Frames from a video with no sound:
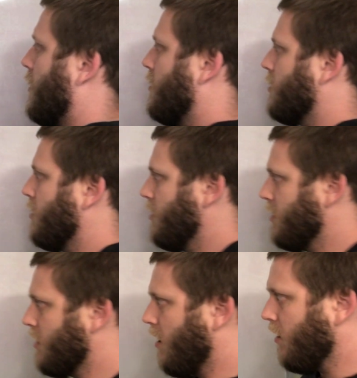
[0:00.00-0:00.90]
so
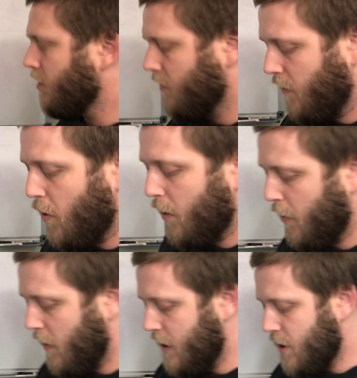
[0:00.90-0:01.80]
these Articles of
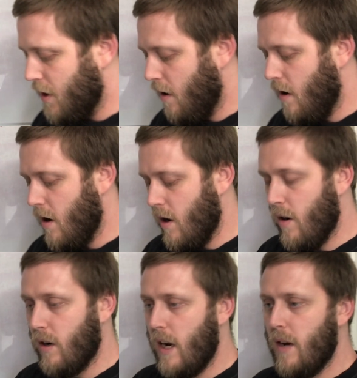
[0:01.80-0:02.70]
Incorporation
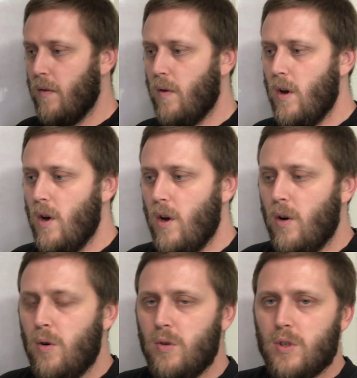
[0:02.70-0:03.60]
are kind of
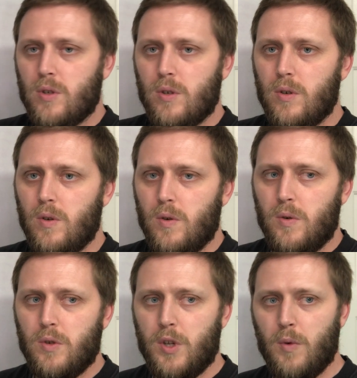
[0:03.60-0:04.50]
who's
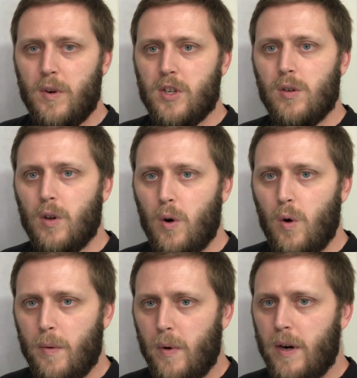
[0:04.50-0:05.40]
the original
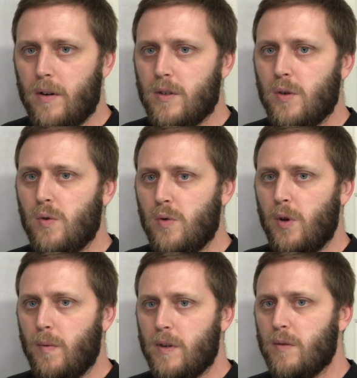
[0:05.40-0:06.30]
incorporators, who
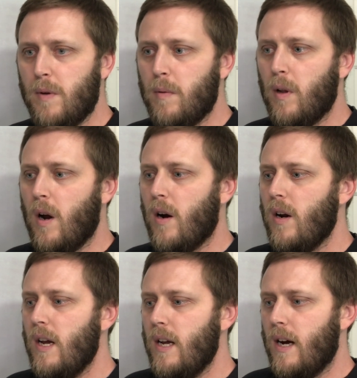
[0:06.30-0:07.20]
the original people are.
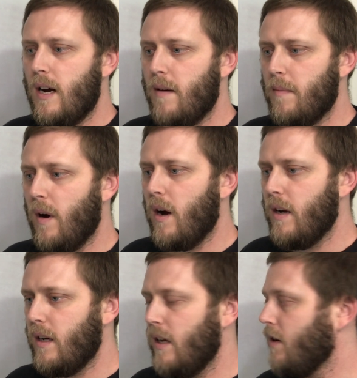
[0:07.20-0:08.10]

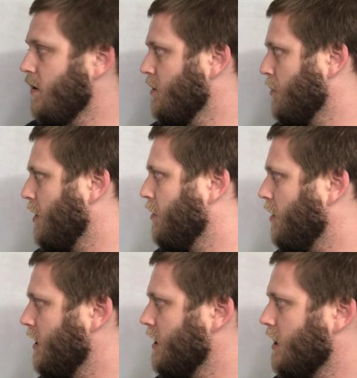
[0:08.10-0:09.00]
On here as well,
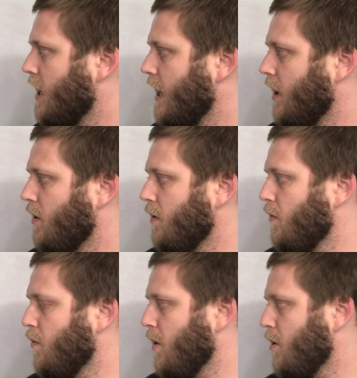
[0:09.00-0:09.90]
it'll list like
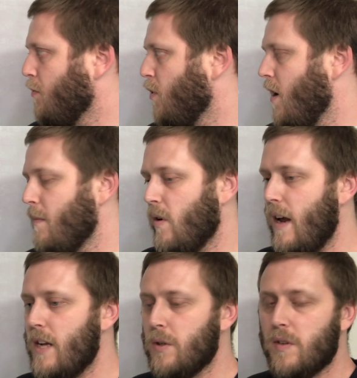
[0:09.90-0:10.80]
where your primary
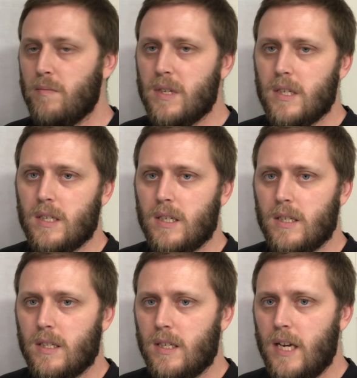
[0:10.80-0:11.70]
address of business
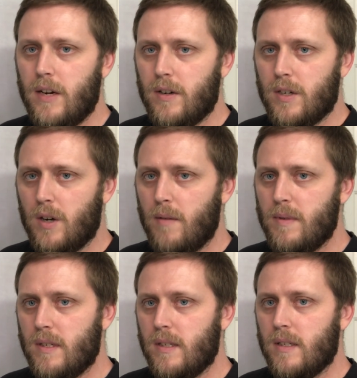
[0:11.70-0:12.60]
is, the day you're going to start
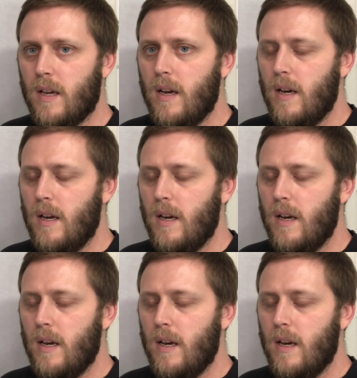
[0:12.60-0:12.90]
business.